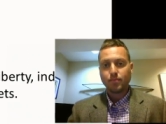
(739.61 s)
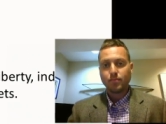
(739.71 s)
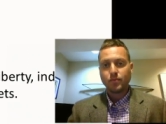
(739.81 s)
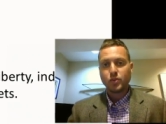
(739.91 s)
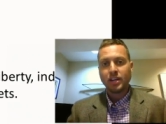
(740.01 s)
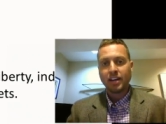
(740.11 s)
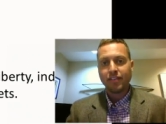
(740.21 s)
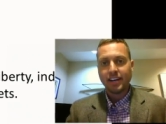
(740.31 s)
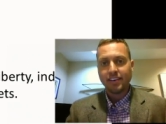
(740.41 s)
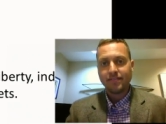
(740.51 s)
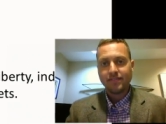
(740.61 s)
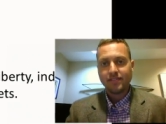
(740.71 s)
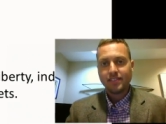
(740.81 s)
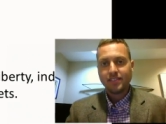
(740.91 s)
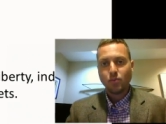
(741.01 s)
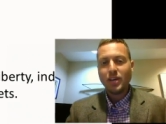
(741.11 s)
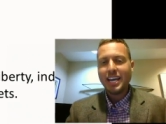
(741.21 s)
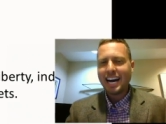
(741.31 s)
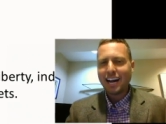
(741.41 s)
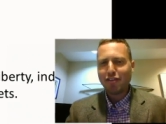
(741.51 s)
So we got to fight. We
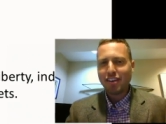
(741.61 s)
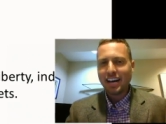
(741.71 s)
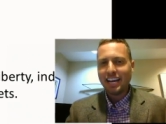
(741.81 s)
got to fight.